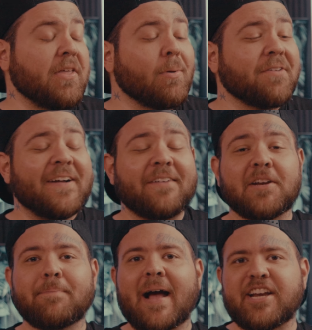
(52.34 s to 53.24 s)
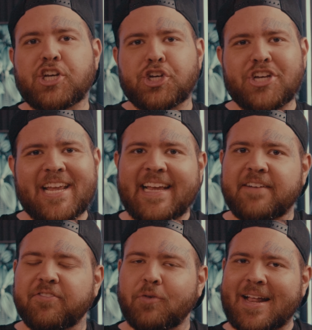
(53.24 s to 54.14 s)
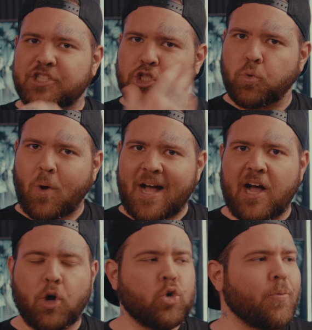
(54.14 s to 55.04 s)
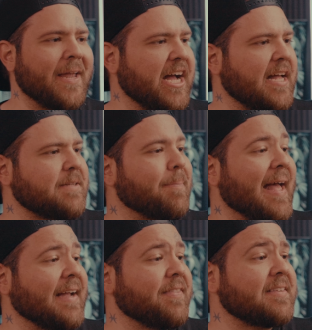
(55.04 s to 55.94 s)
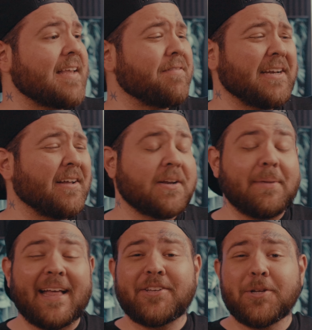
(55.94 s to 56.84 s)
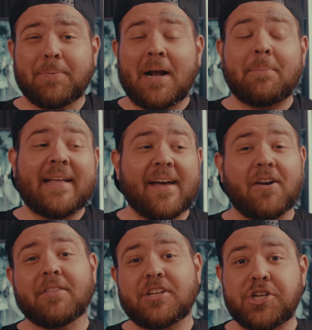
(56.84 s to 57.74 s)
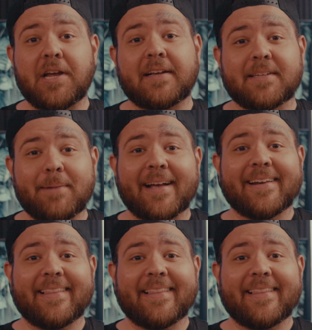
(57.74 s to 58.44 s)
they were founded by Jean-Francois Houbigant back in the 1700s. That dude probably got all the chicks, I'm not gonna